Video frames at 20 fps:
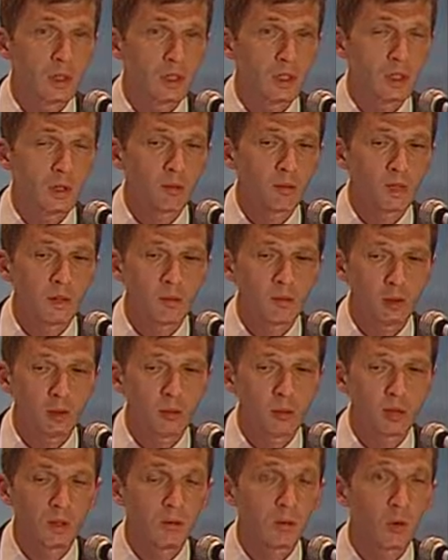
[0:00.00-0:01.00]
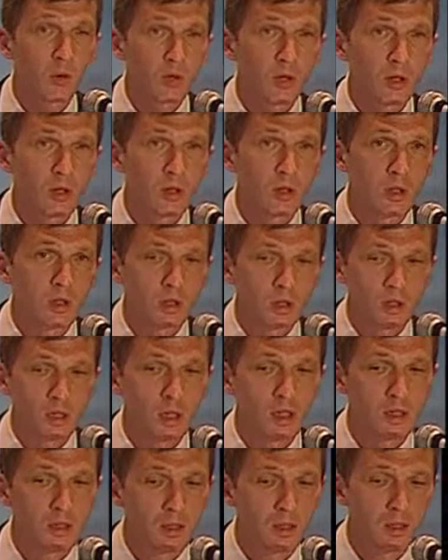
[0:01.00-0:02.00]
spatial resolution. Sometimes we
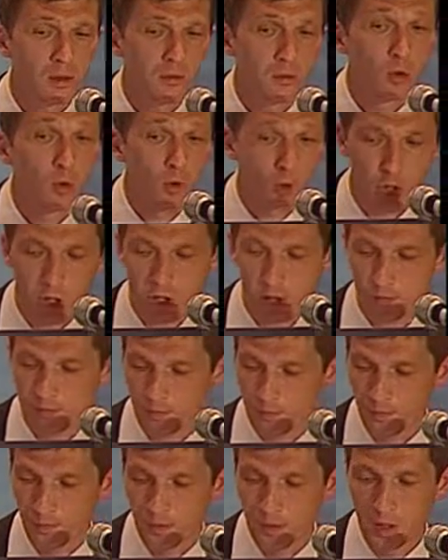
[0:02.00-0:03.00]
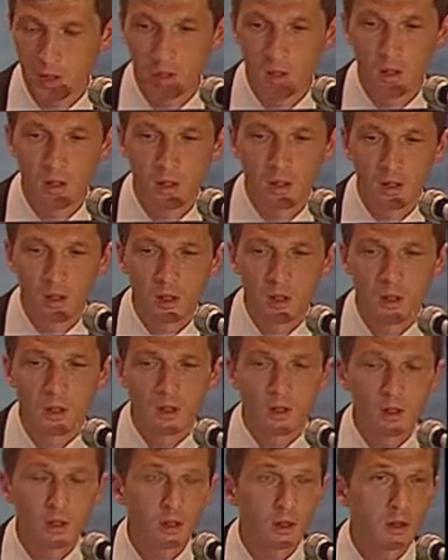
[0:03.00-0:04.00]
have some red dots,
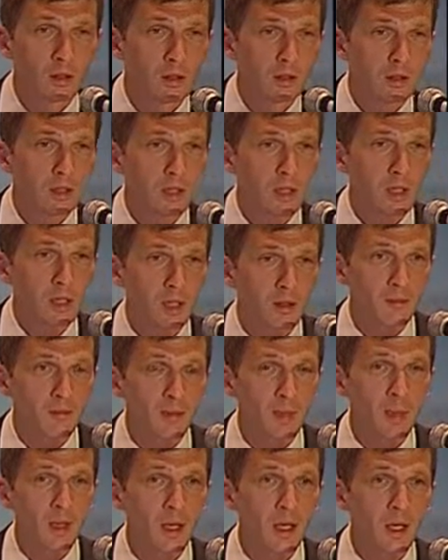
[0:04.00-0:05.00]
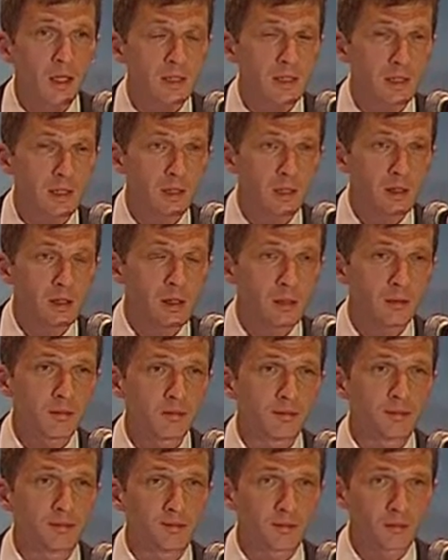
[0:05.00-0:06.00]
which are land-based
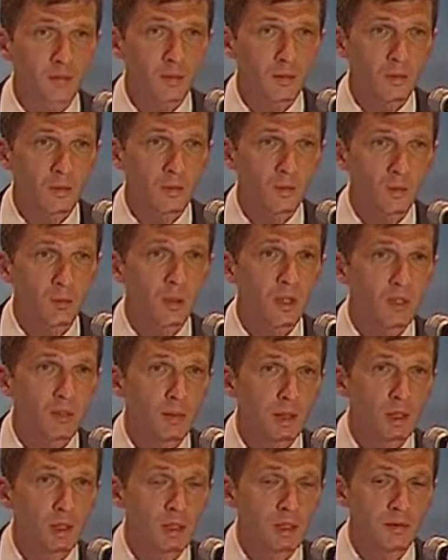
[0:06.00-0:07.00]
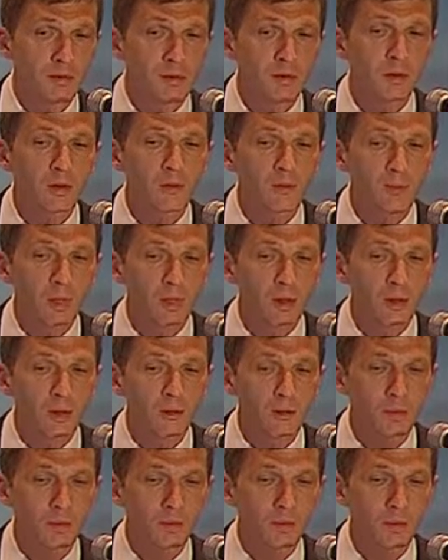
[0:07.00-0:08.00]
sample plots. And
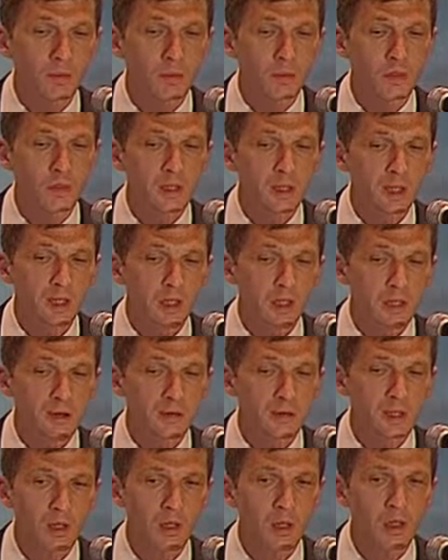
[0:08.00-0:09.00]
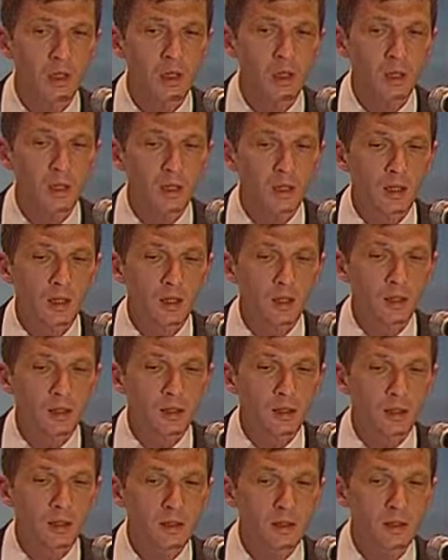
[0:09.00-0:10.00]
to assess these prospects,
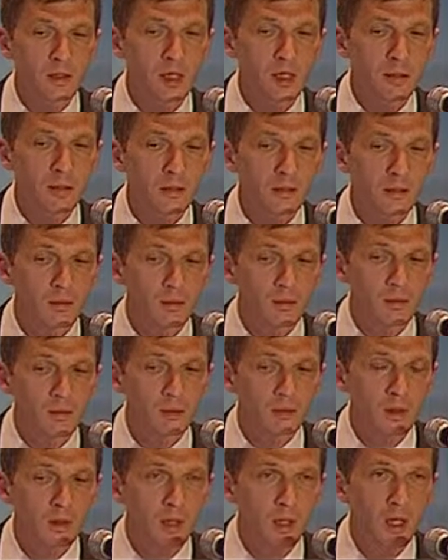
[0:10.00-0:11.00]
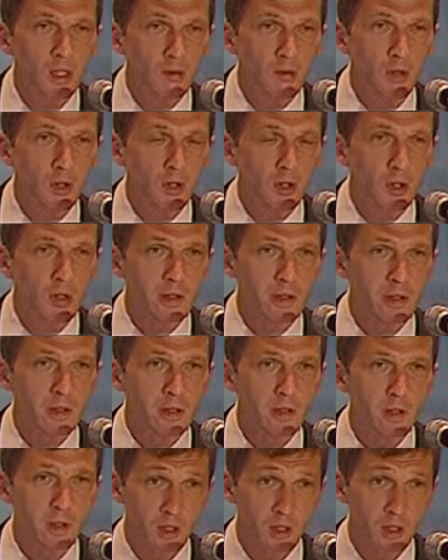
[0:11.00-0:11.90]
we also ordered 7